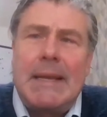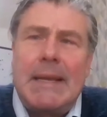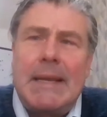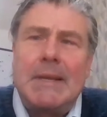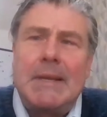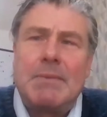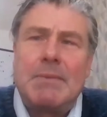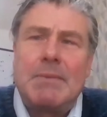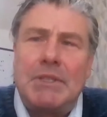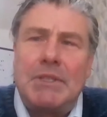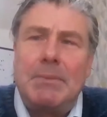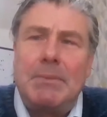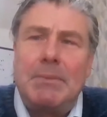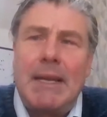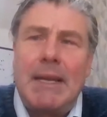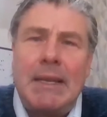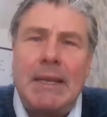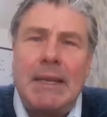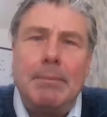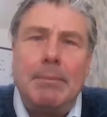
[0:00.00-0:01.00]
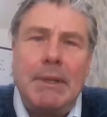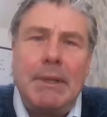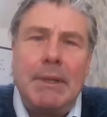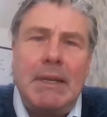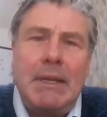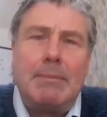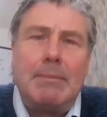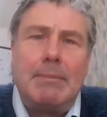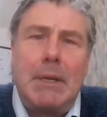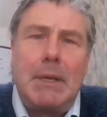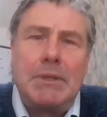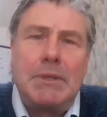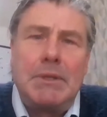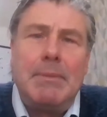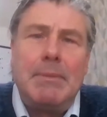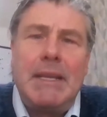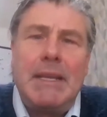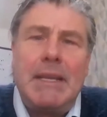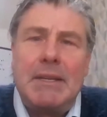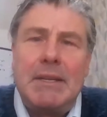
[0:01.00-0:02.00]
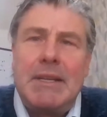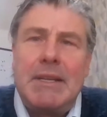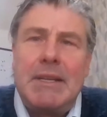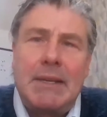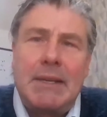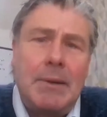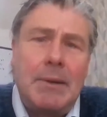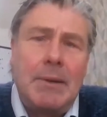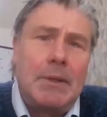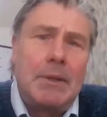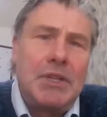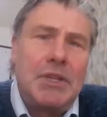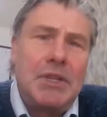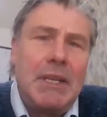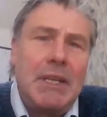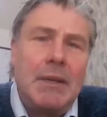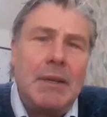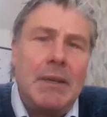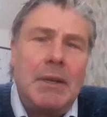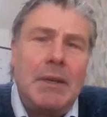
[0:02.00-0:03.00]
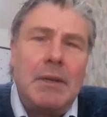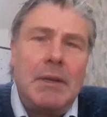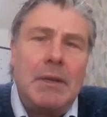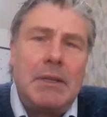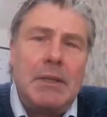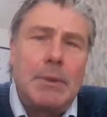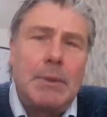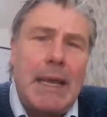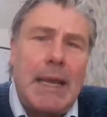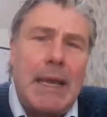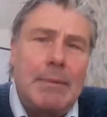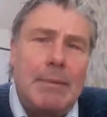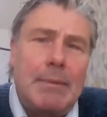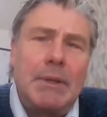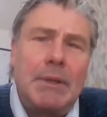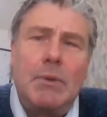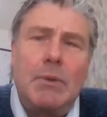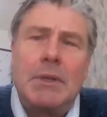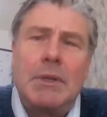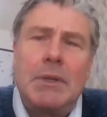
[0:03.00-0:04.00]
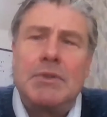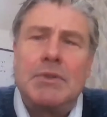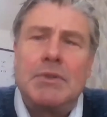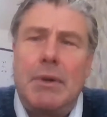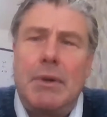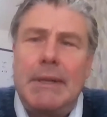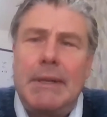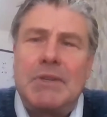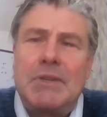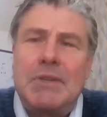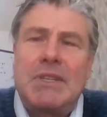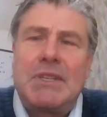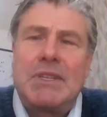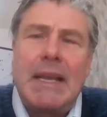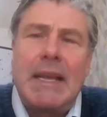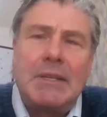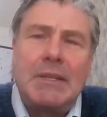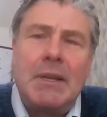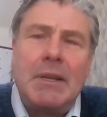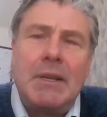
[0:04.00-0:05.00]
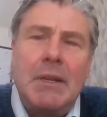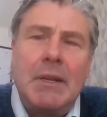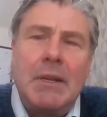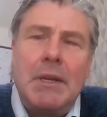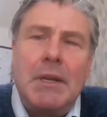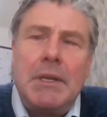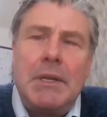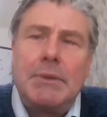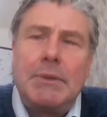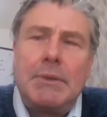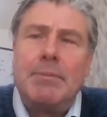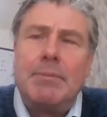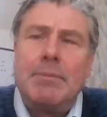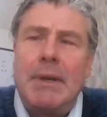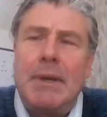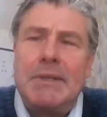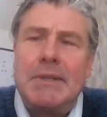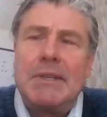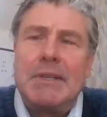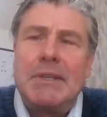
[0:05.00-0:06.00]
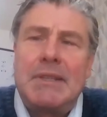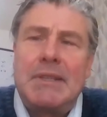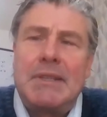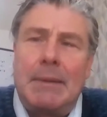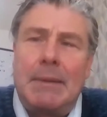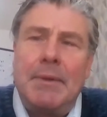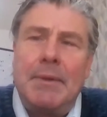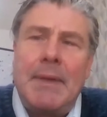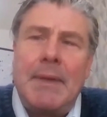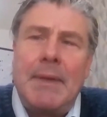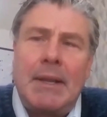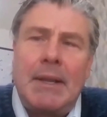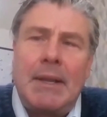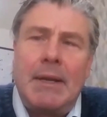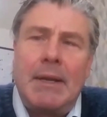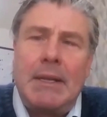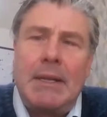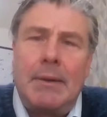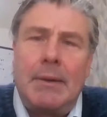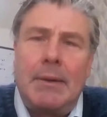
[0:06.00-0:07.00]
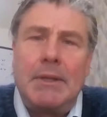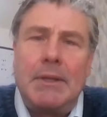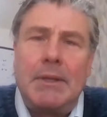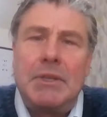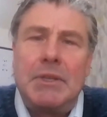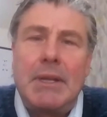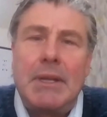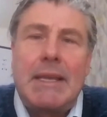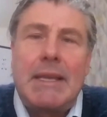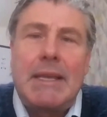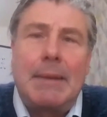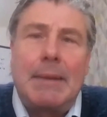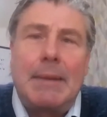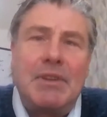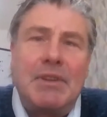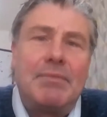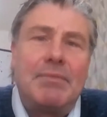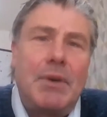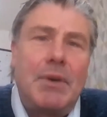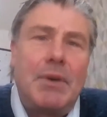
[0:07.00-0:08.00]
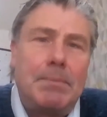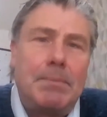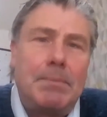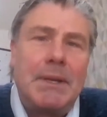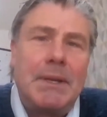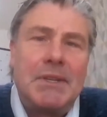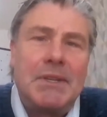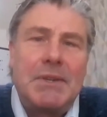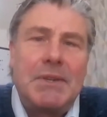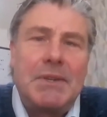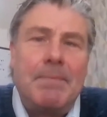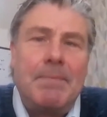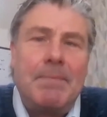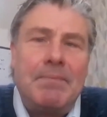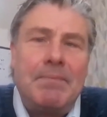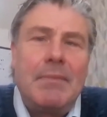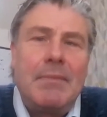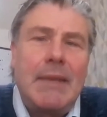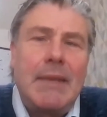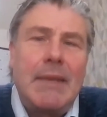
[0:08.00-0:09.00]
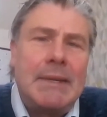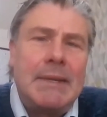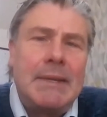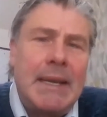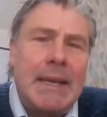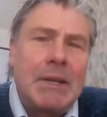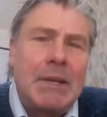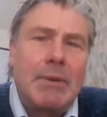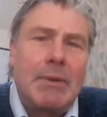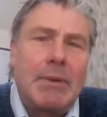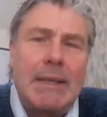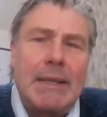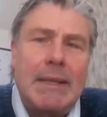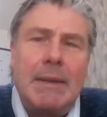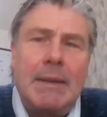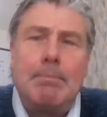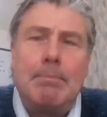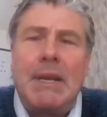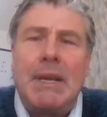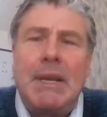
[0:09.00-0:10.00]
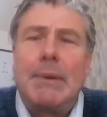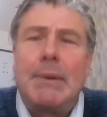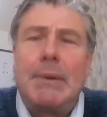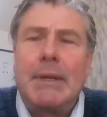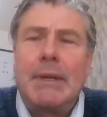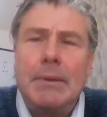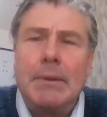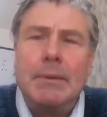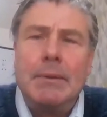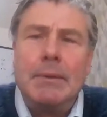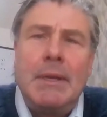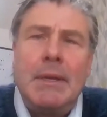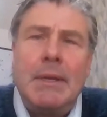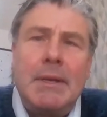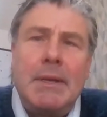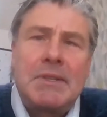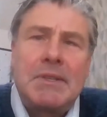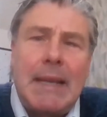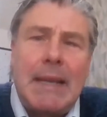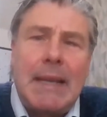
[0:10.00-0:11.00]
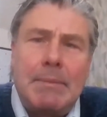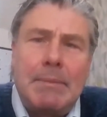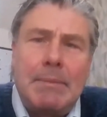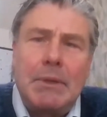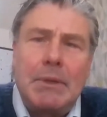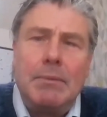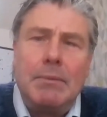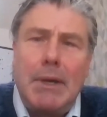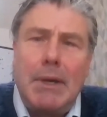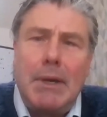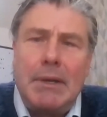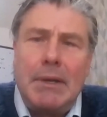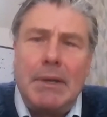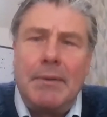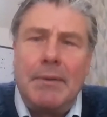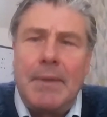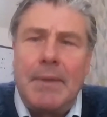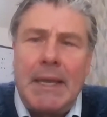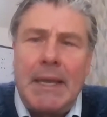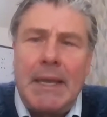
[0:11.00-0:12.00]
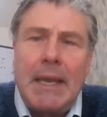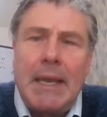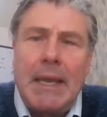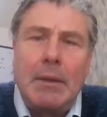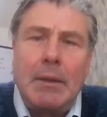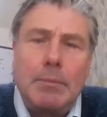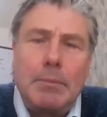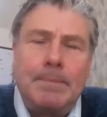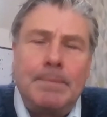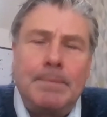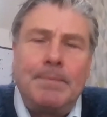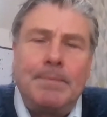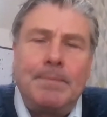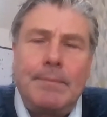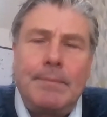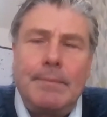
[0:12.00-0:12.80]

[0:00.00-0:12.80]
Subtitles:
said as much about the ability of multimedia technology to enable an all-controlling state to impose its doublethink ideology on a captive populace and denigrate the empirical, sceptical mode of thinking.